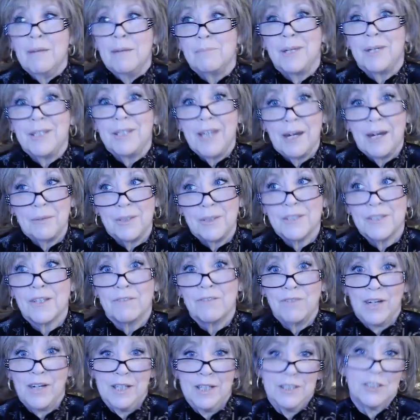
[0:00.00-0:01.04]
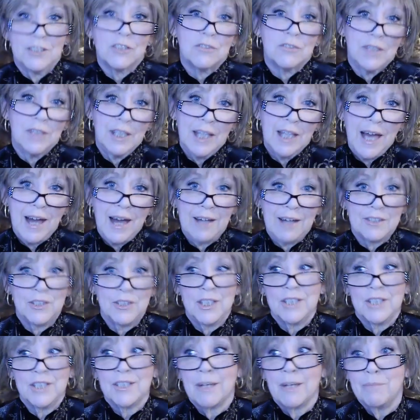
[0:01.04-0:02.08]
but now it's fun it's
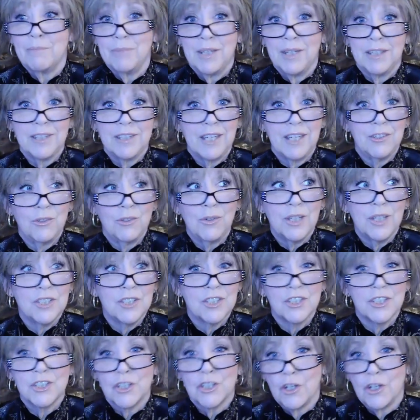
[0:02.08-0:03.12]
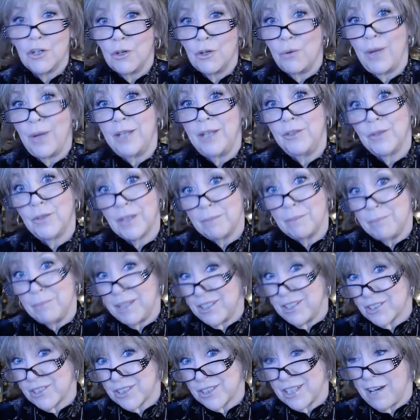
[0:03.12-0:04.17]
relaxed it's something that you can just go and you can be
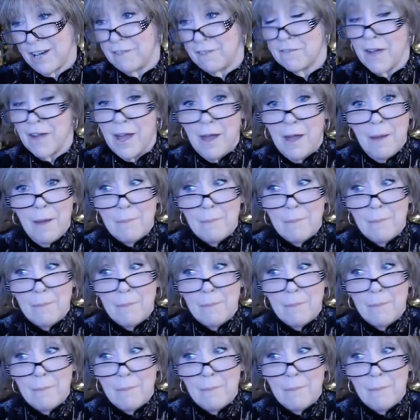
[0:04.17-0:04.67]
yourself